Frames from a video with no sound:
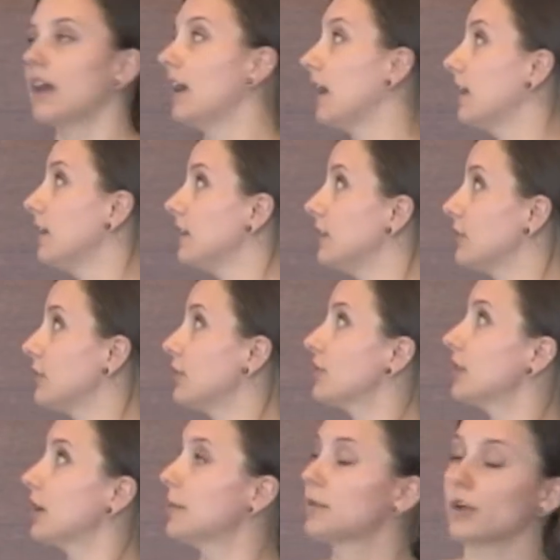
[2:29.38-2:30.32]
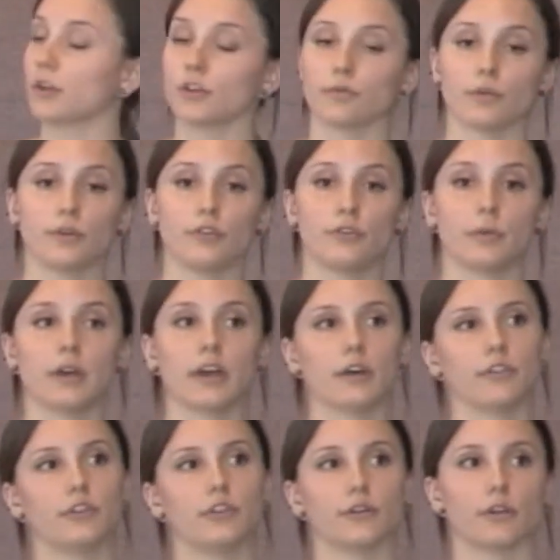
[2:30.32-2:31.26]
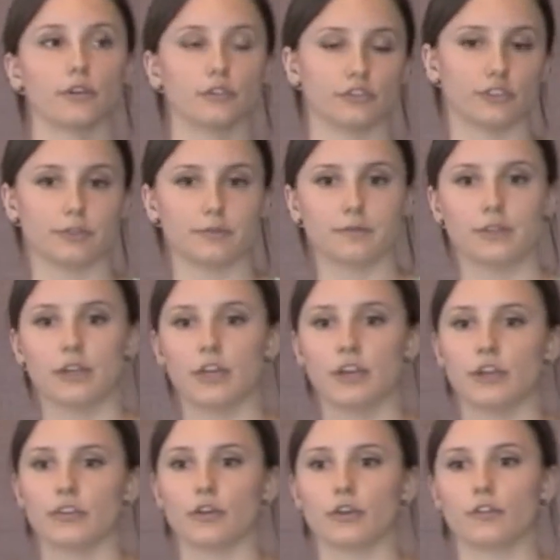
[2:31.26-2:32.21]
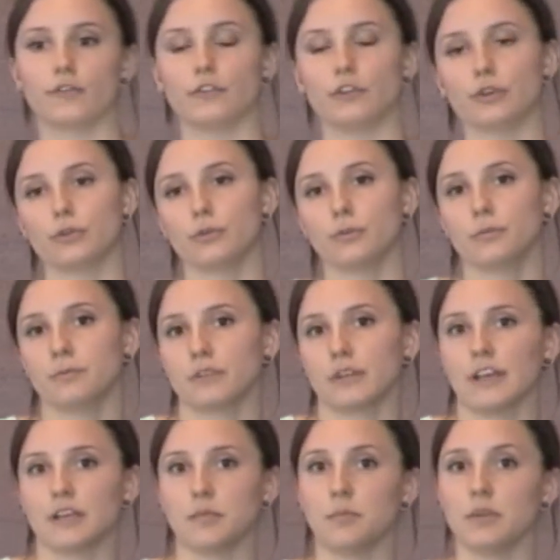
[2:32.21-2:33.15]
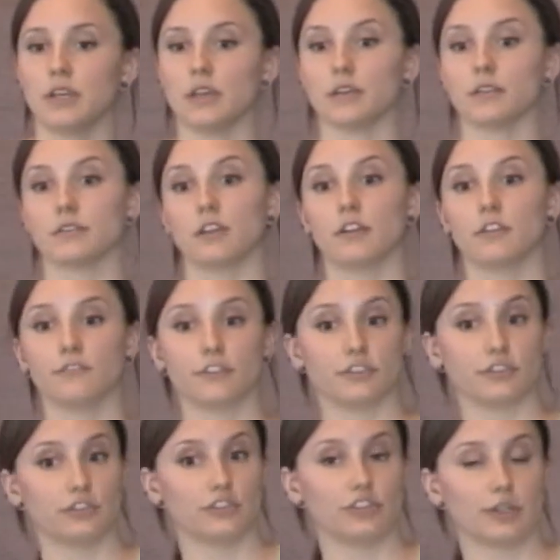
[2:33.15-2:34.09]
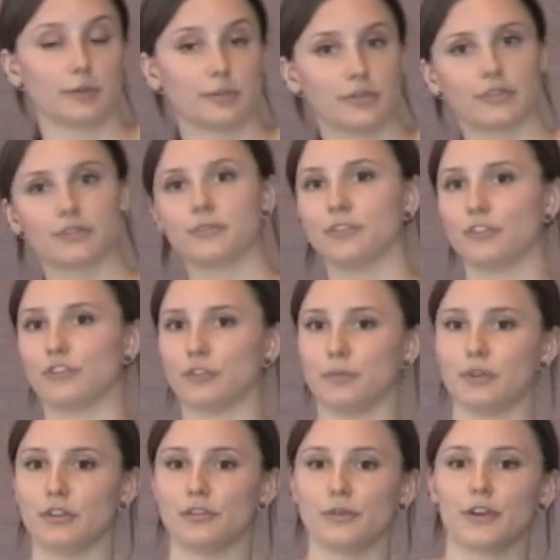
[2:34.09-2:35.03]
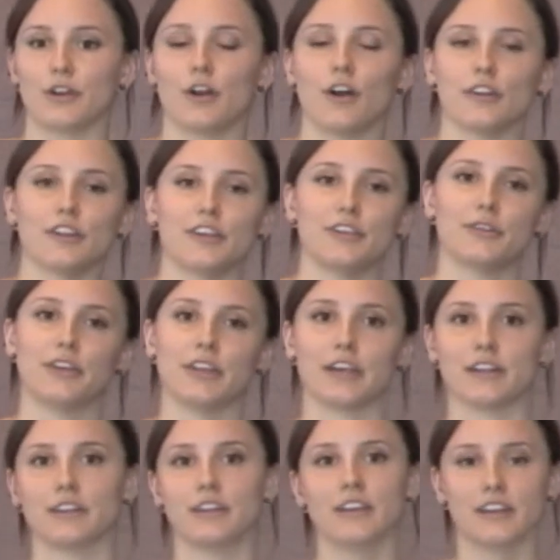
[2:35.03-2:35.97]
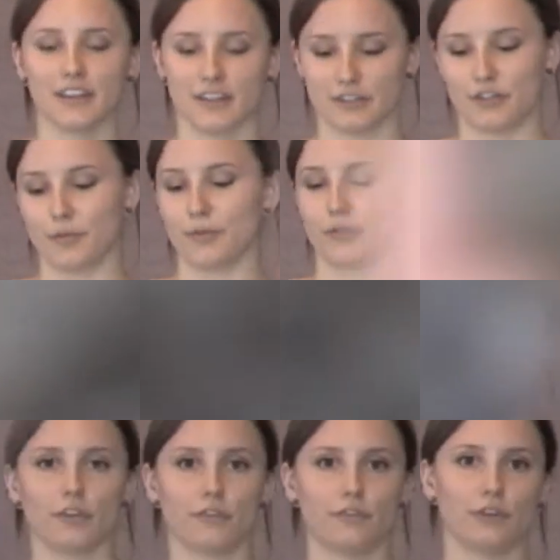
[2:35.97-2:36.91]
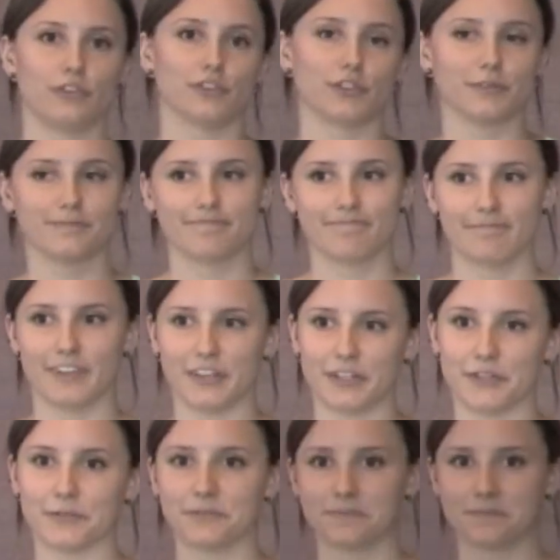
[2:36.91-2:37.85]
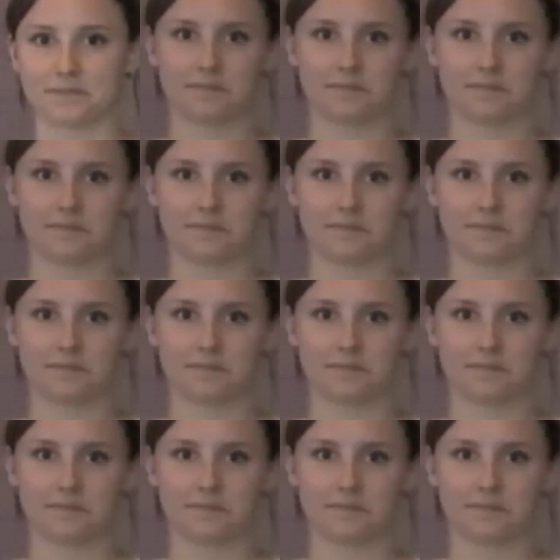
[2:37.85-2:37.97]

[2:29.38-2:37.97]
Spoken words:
And these are steps on the road to a healthier ocean. So if you, like me, love fish and chips, you should be doing all that you can to preserve for the future. Thank you.